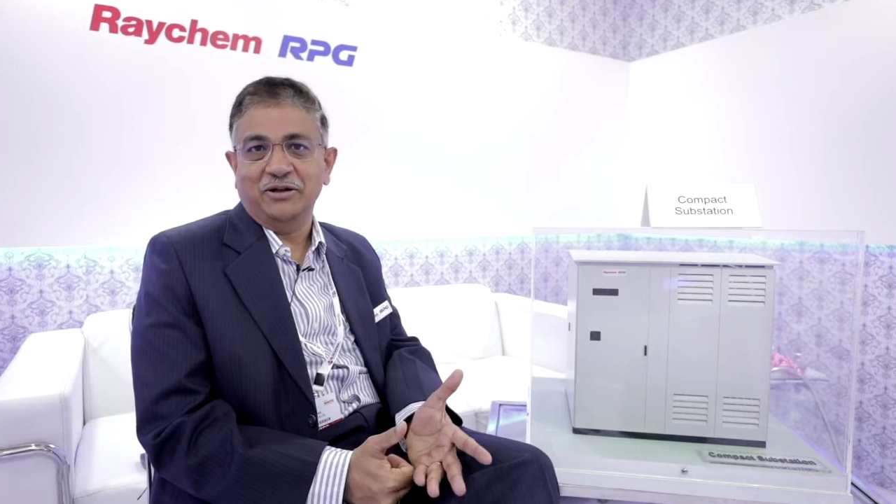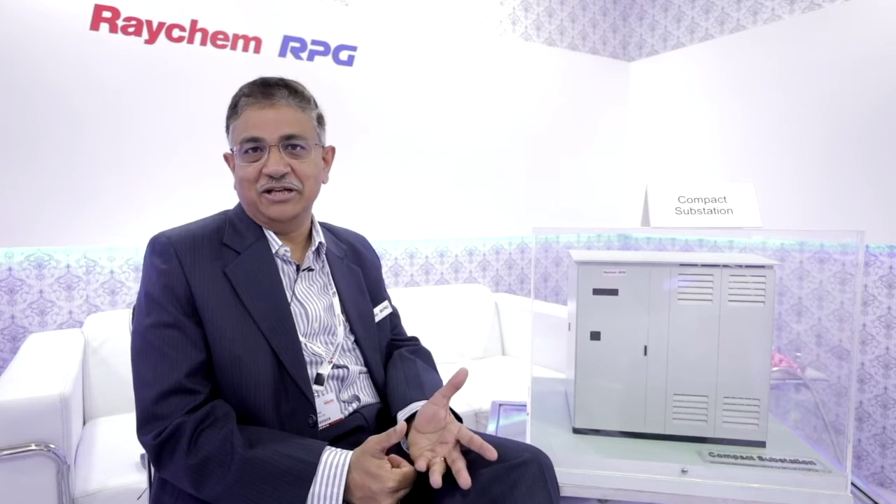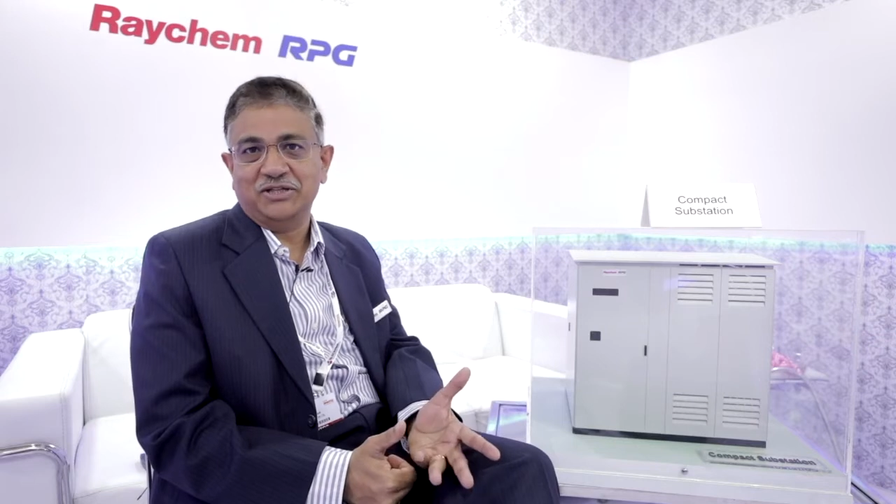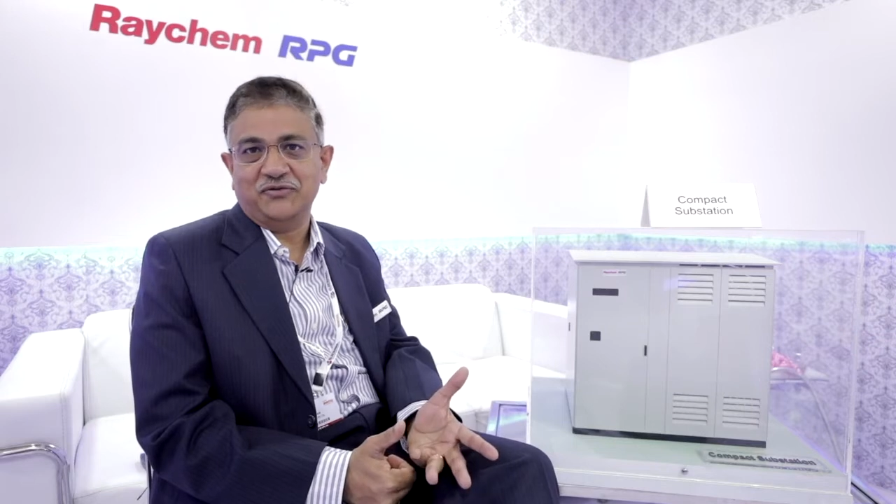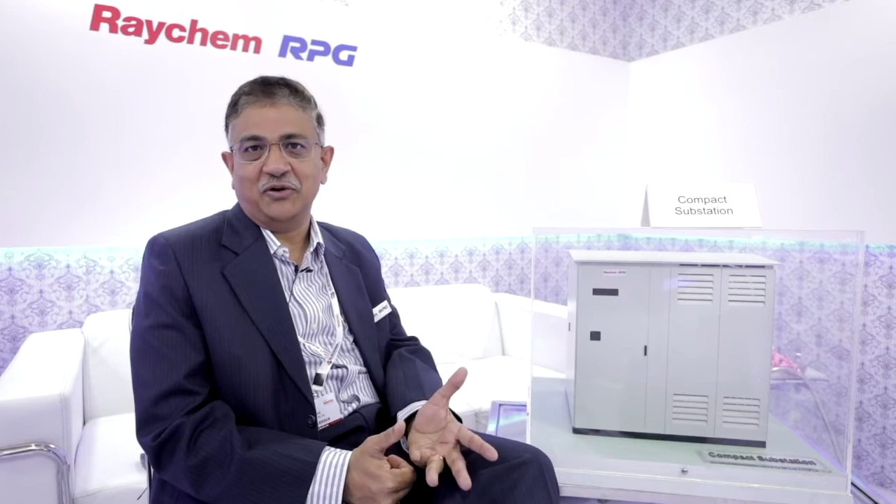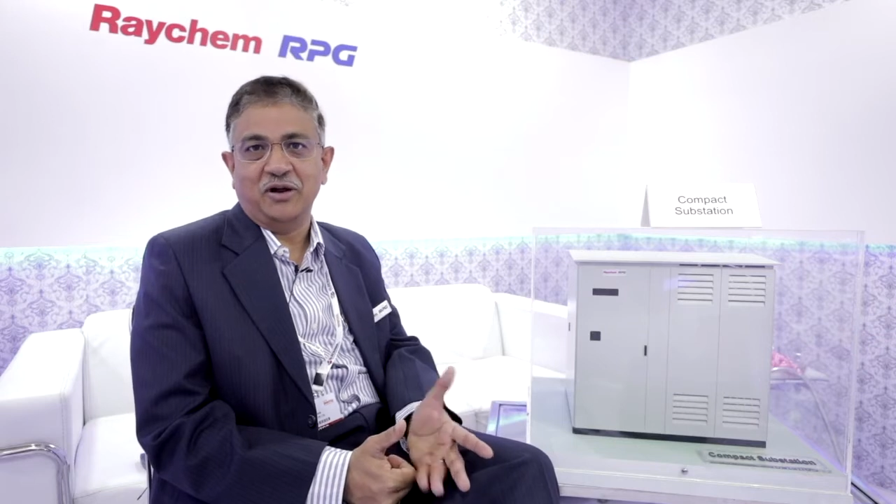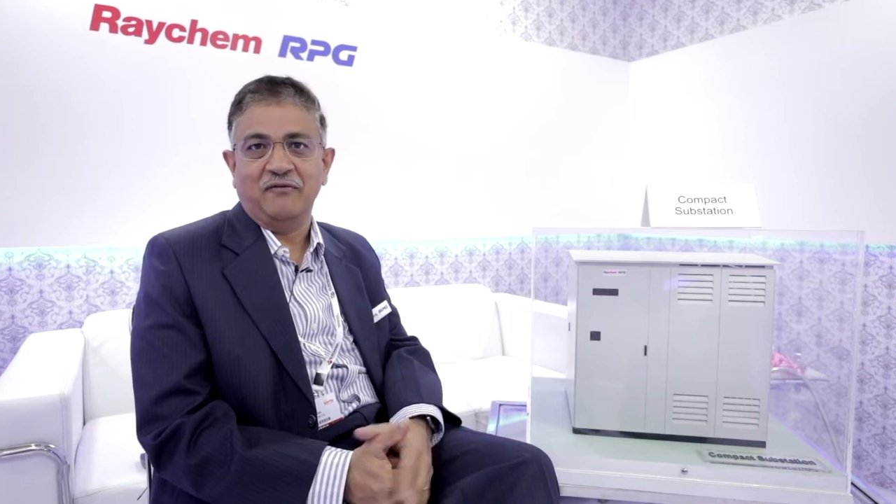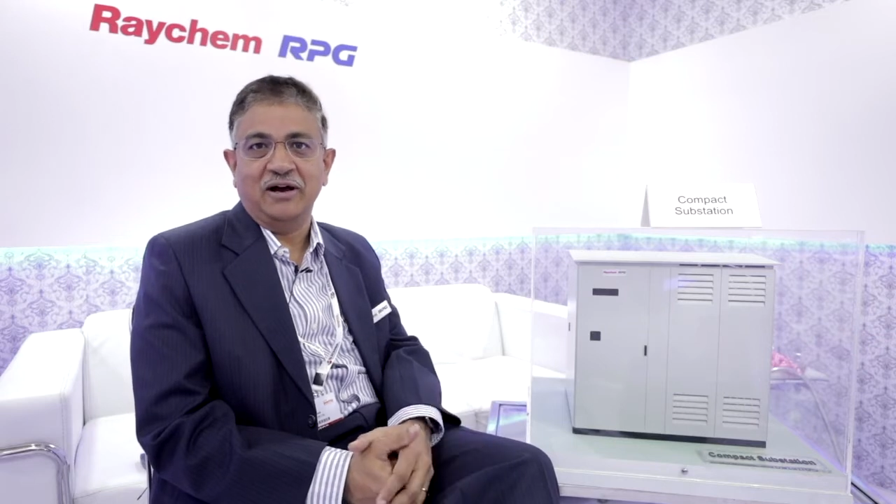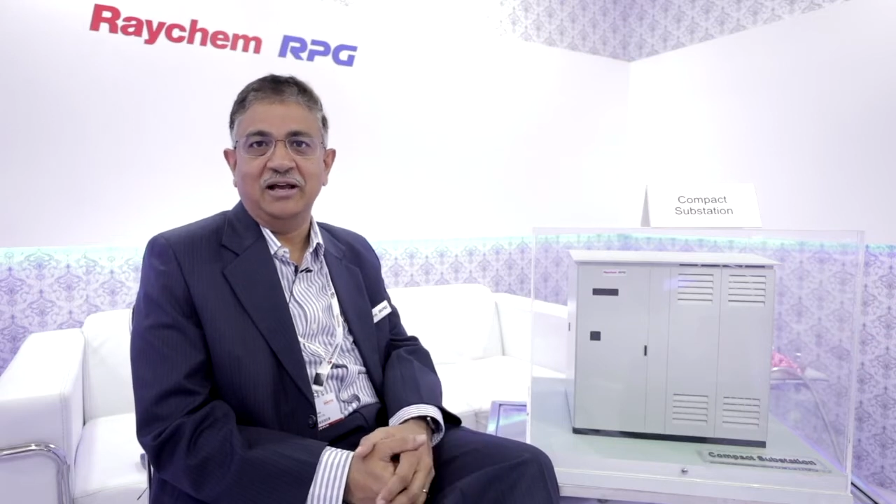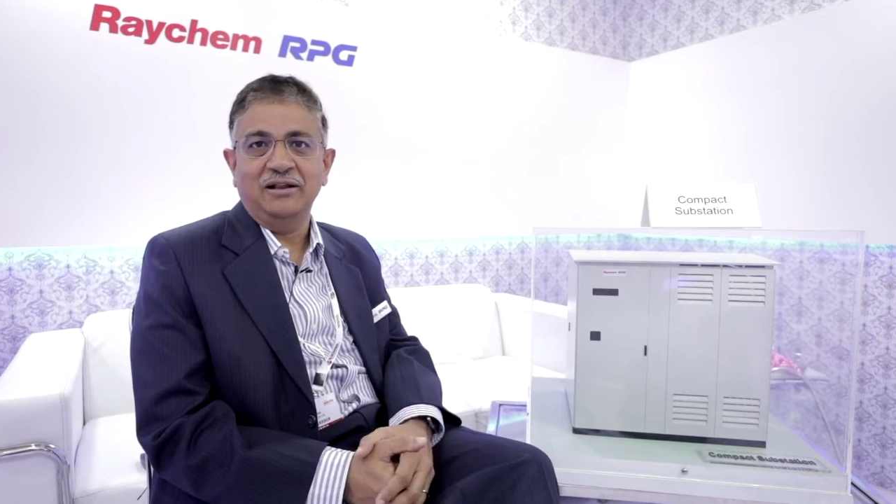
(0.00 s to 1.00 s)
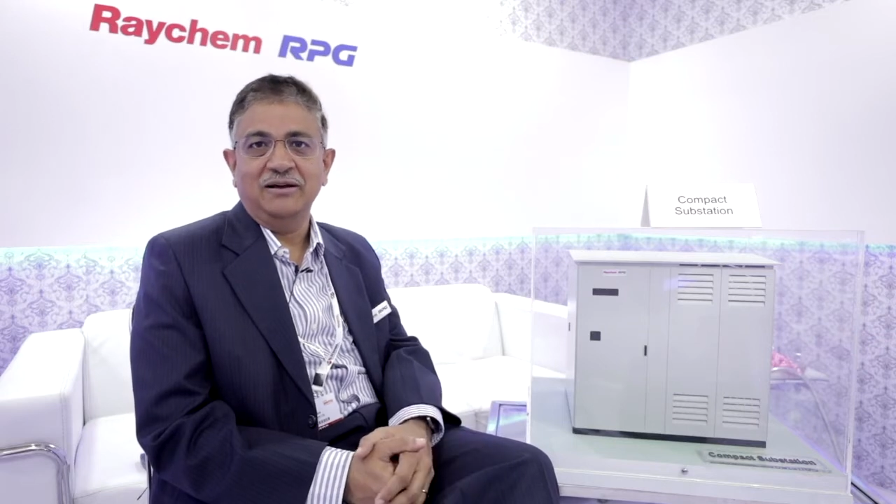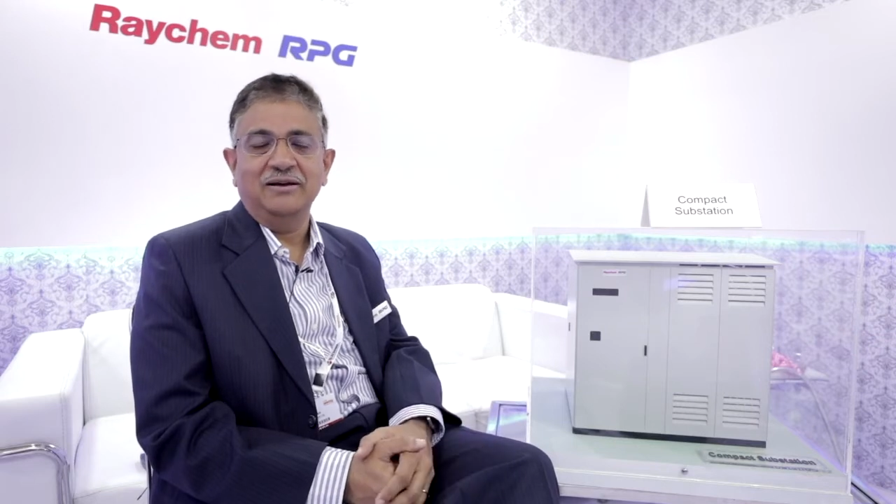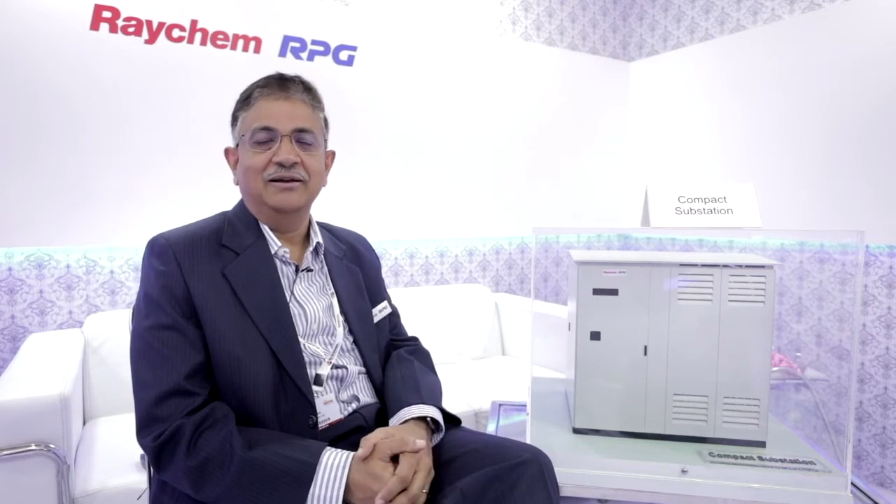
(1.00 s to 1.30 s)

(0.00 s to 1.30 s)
on this for a while